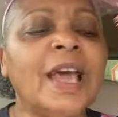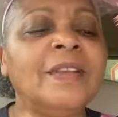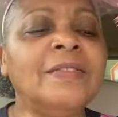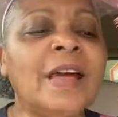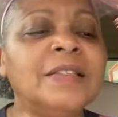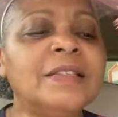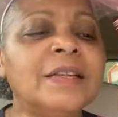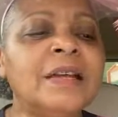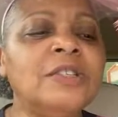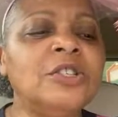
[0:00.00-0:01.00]
and that's
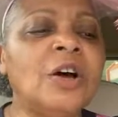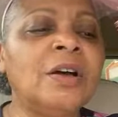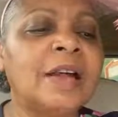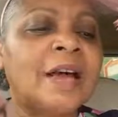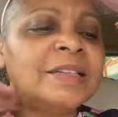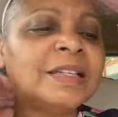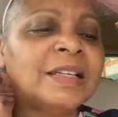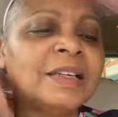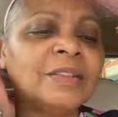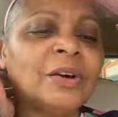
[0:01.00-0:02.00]
in John
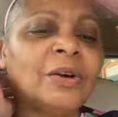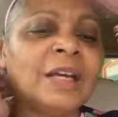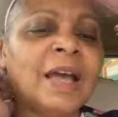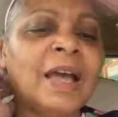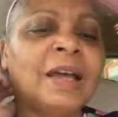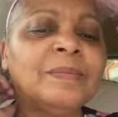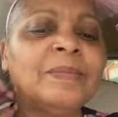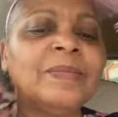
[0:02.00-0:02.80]
19 and 38.